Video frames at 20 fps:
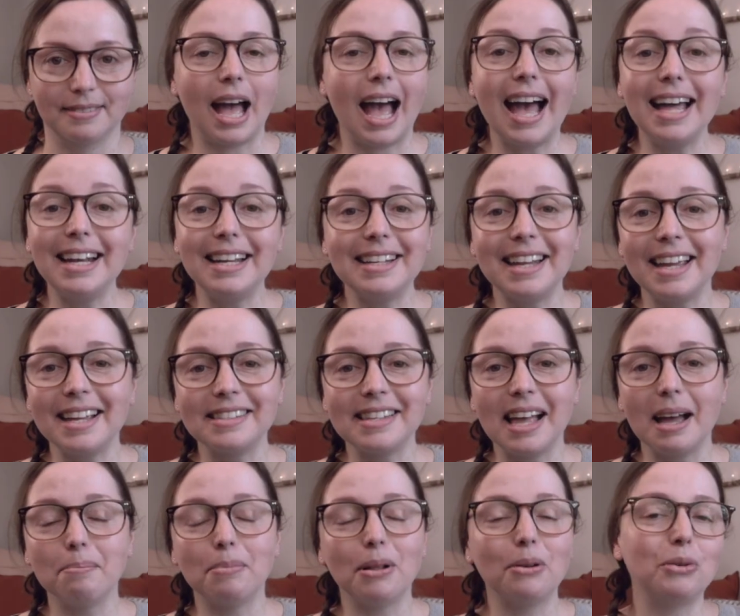Another
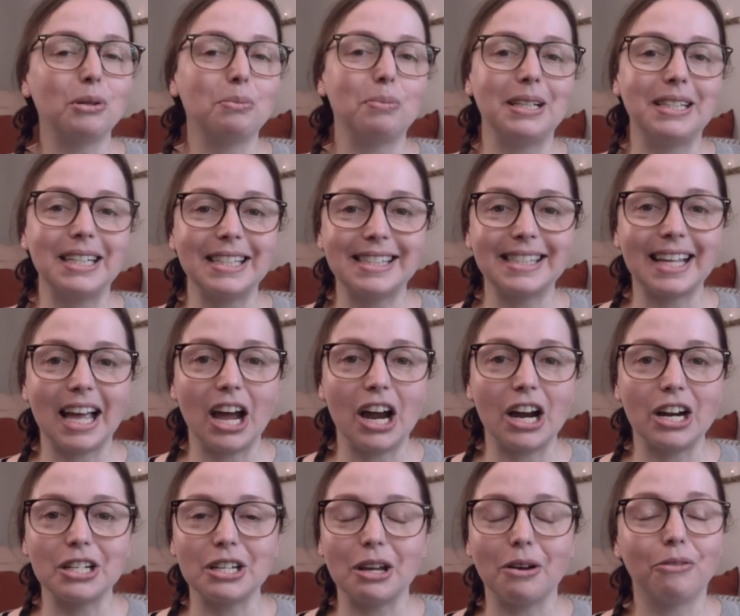example would be this
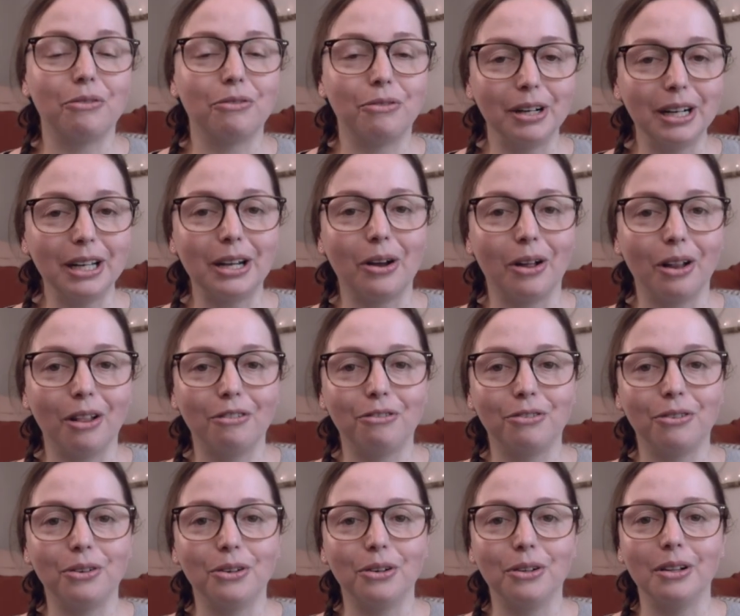card, really
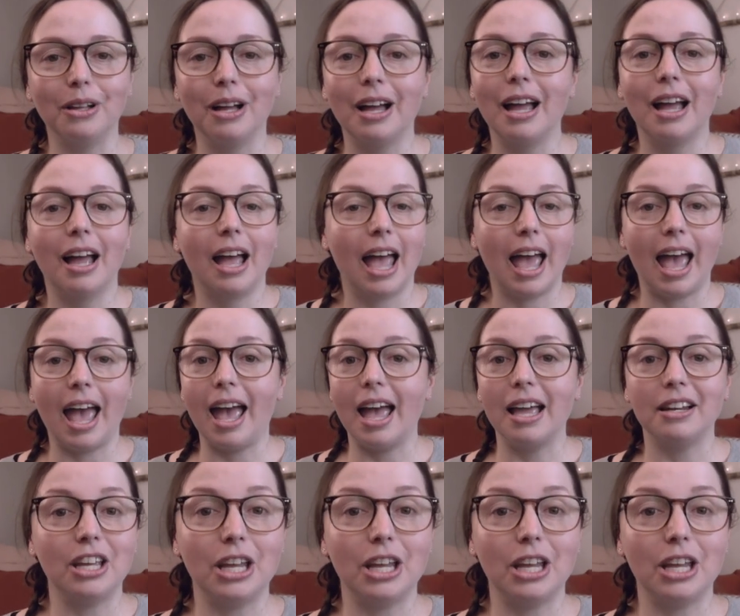colorful, and